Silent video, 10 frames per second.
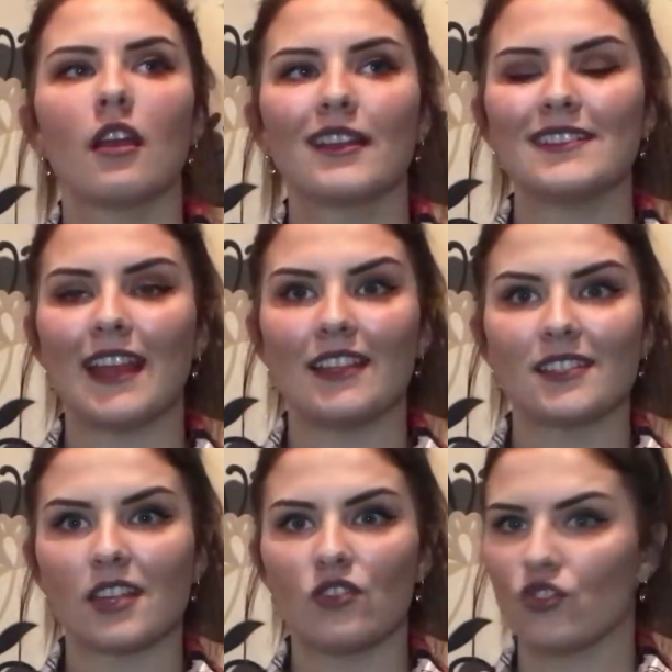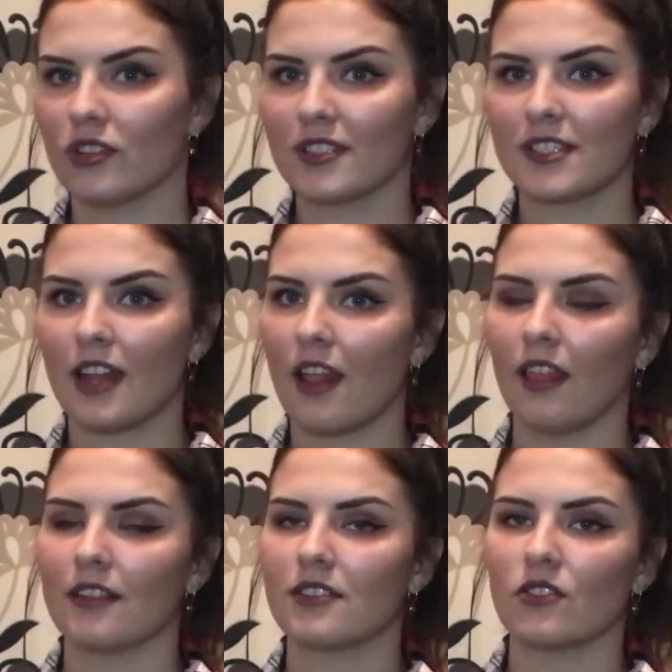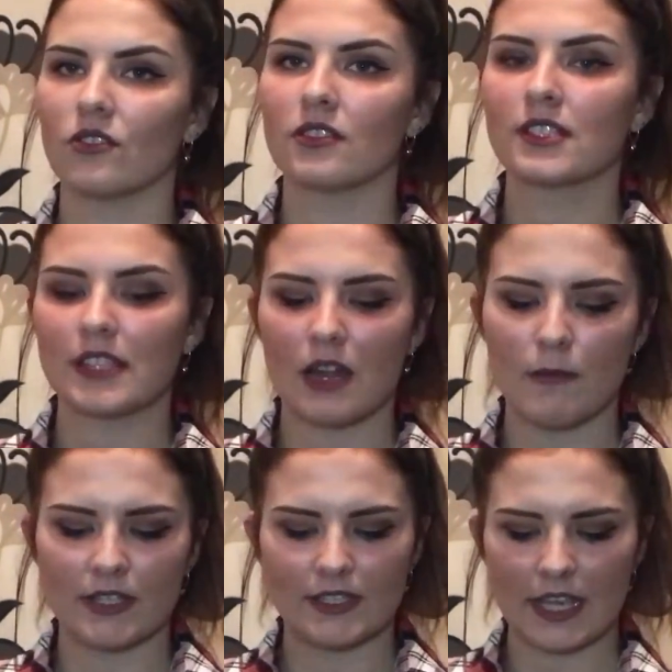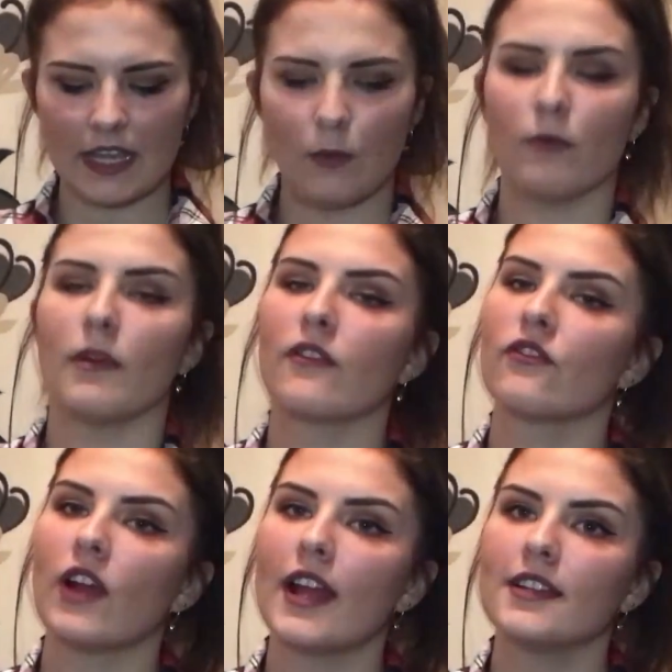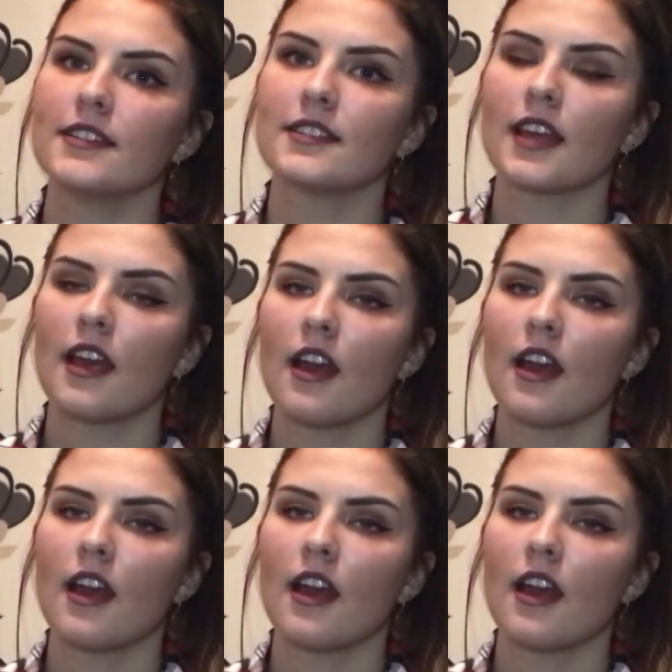because it is just a little cinema date with my friend.